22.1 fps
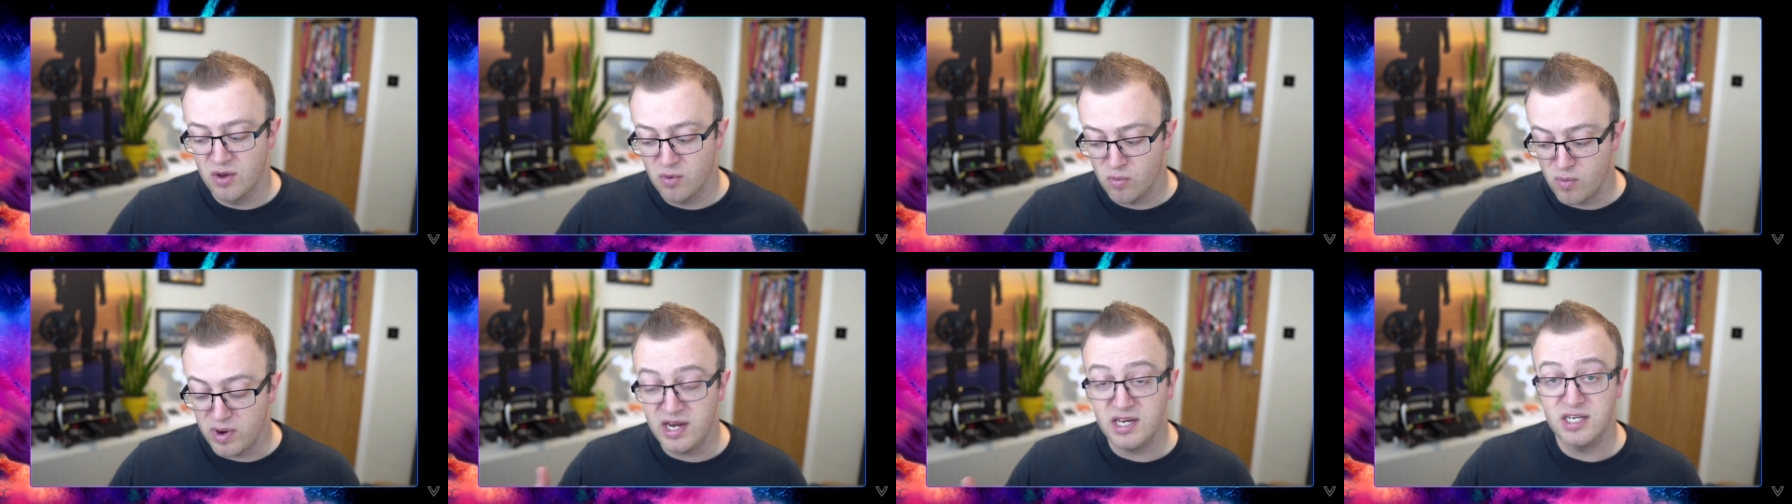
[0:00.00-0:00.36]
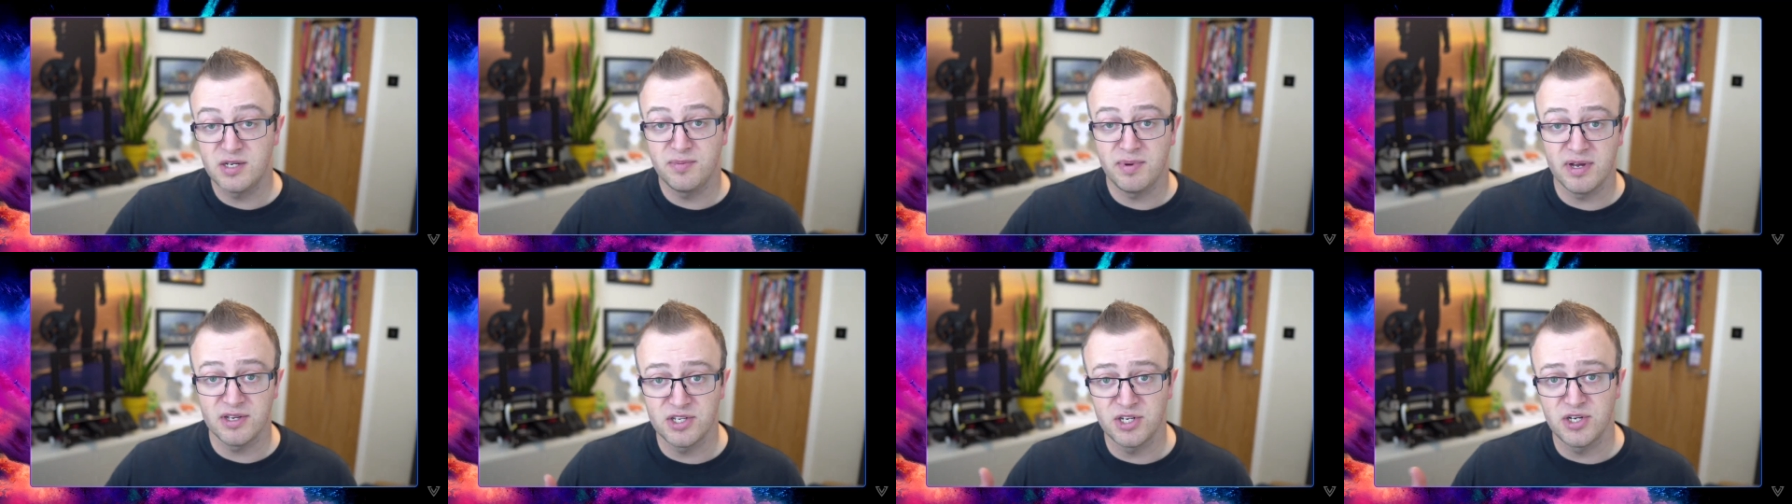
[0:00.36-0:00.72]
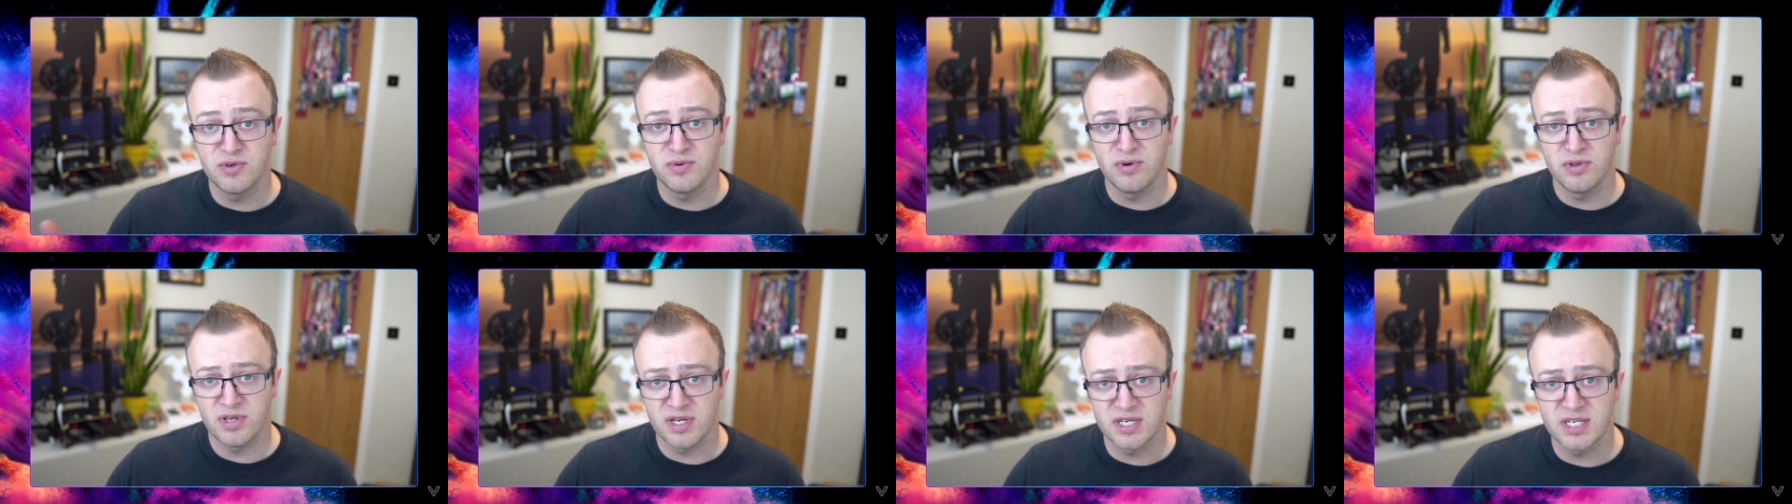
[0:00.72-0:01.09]
we need to be able to
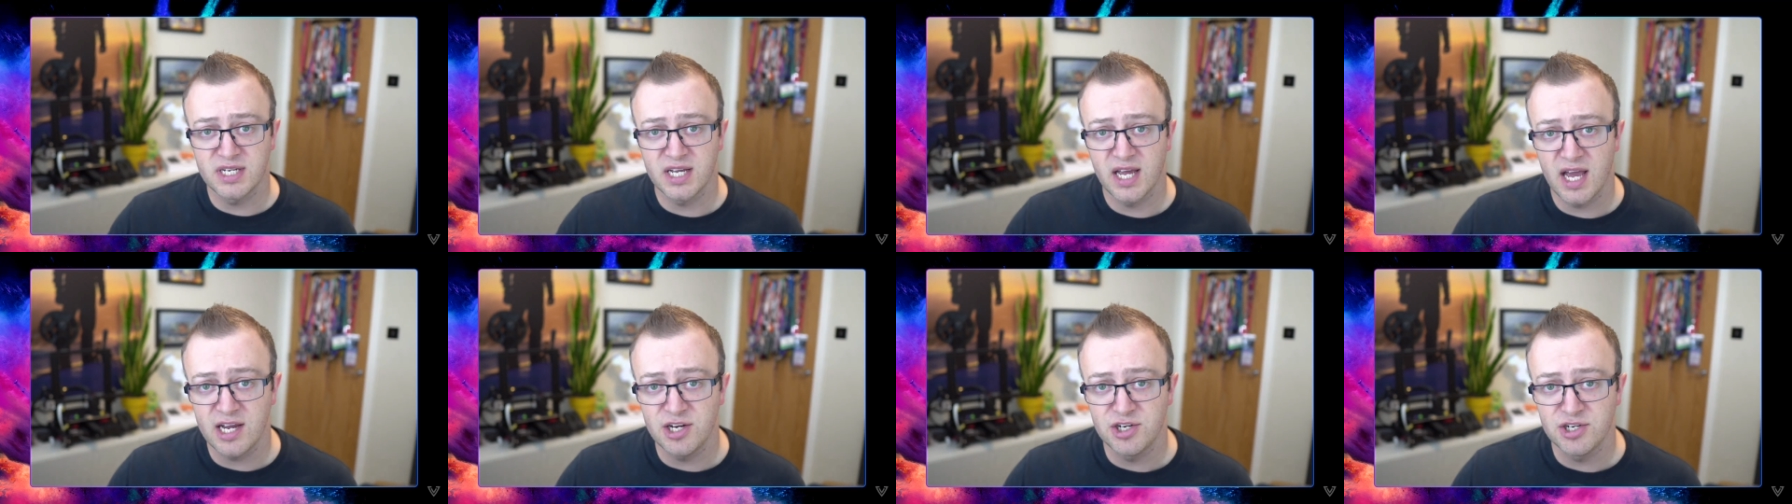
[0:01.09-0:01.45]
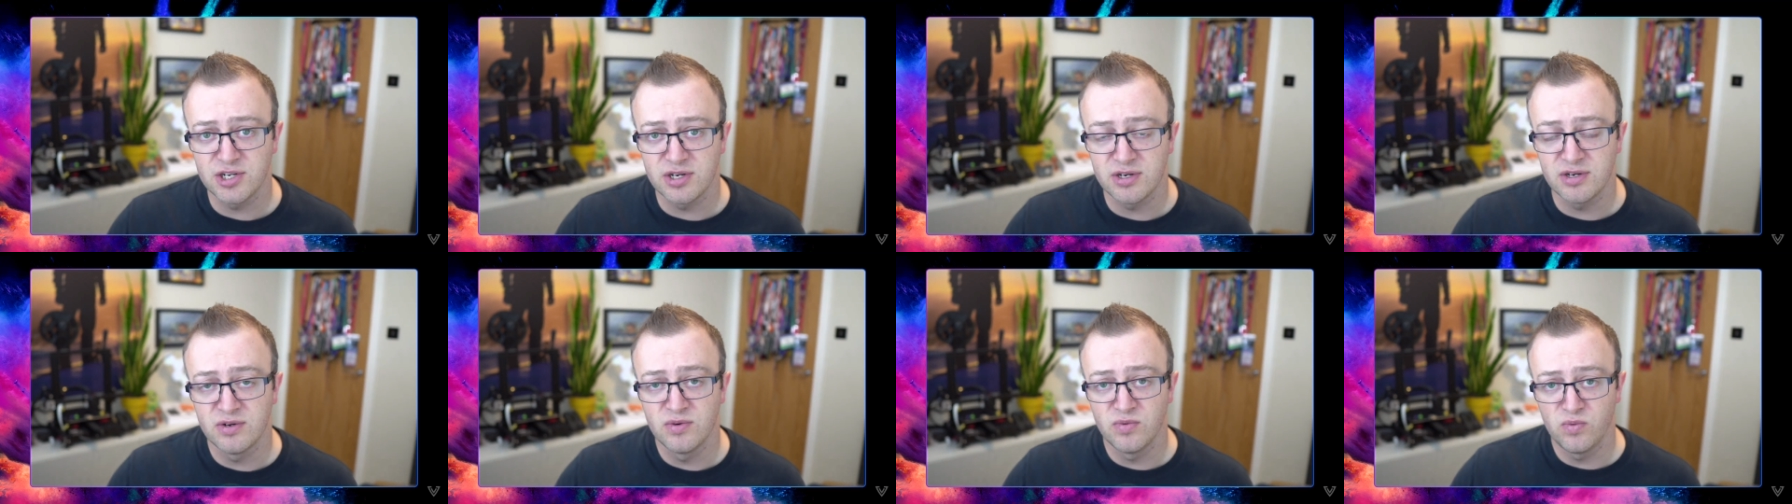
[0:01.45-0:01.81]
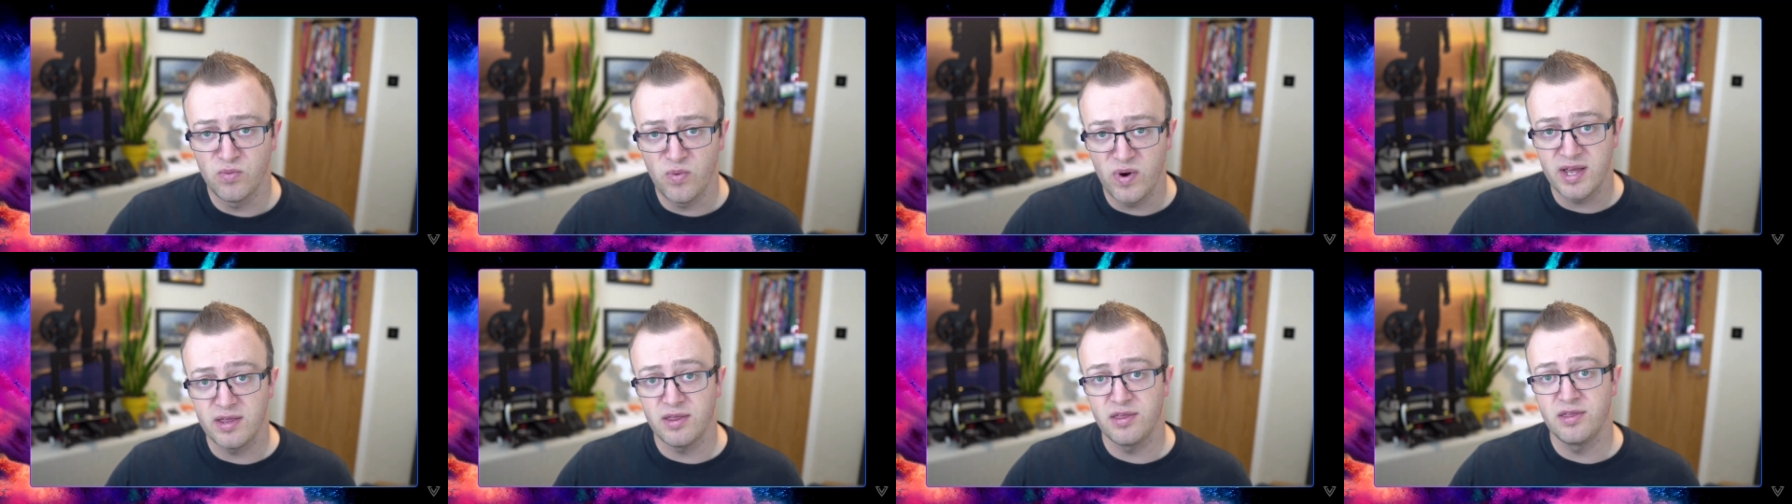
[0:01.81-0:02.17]
do authentication
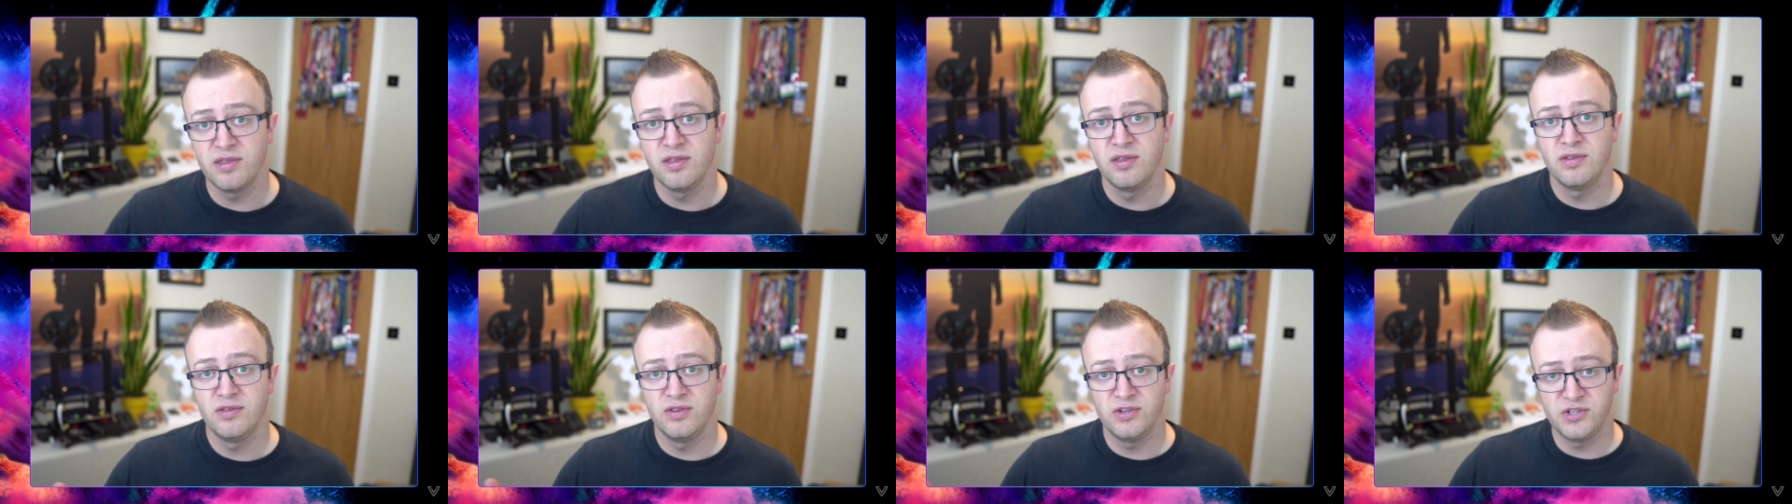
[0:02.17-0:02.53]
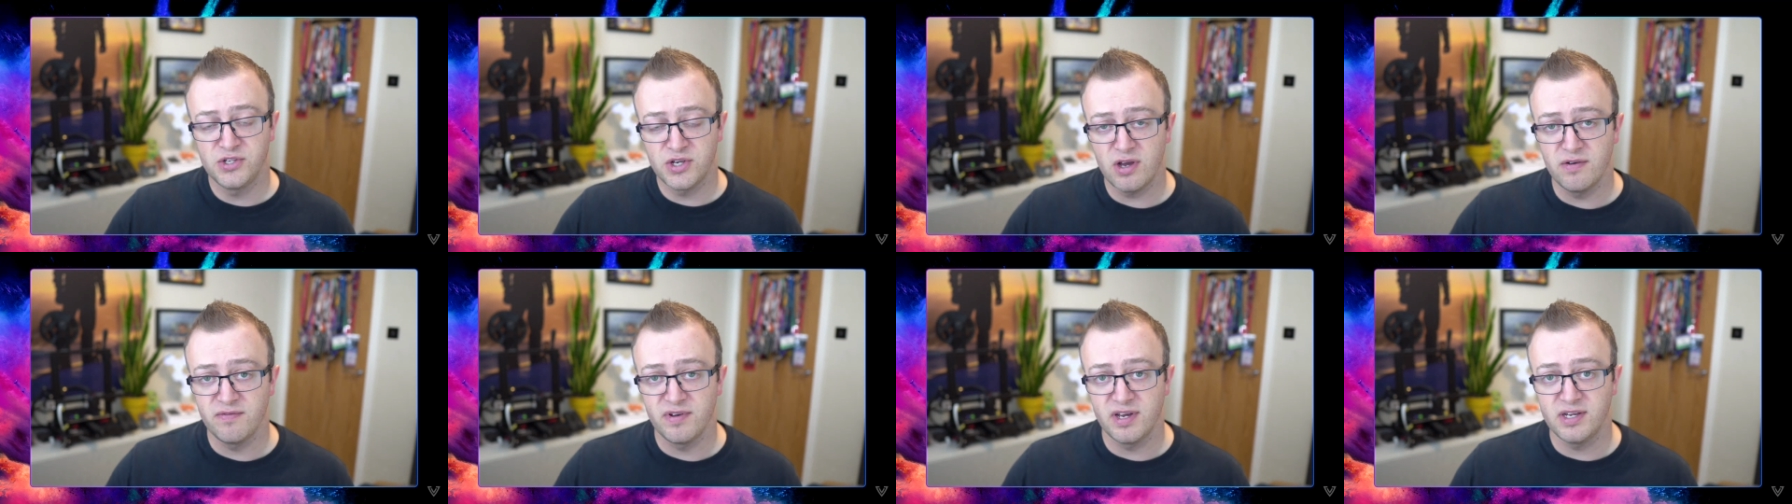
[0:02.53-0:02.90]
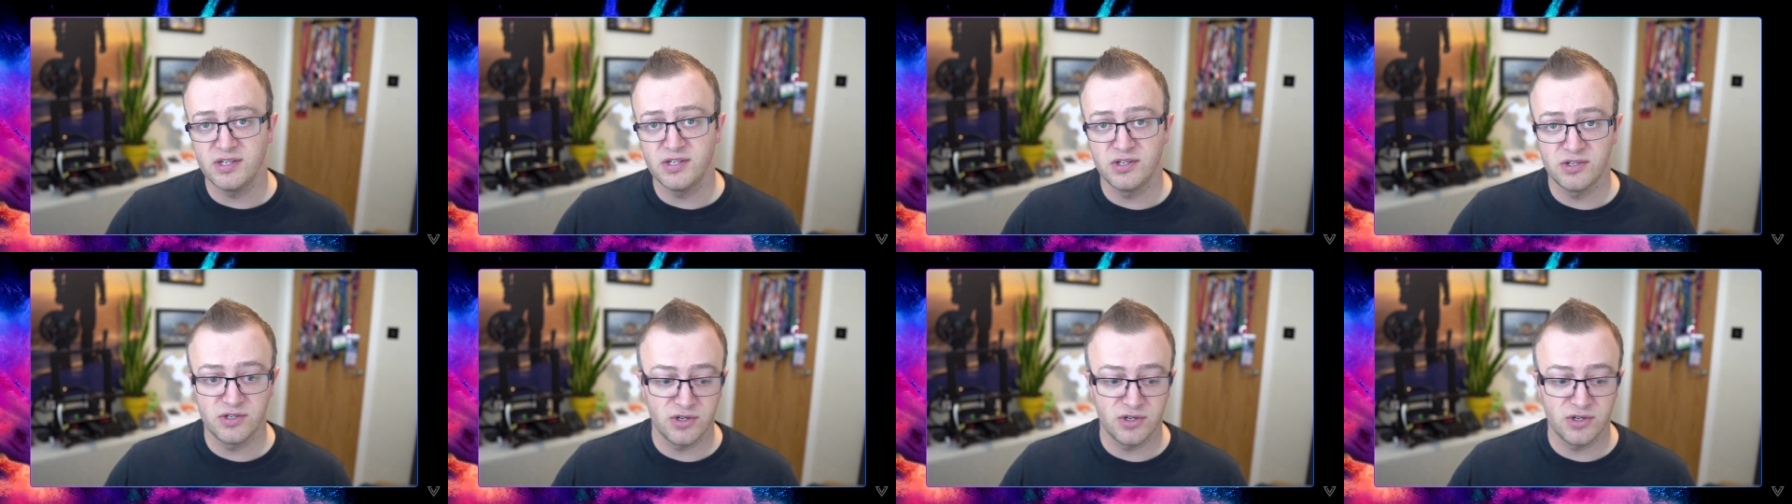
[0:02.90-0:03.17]
with the service.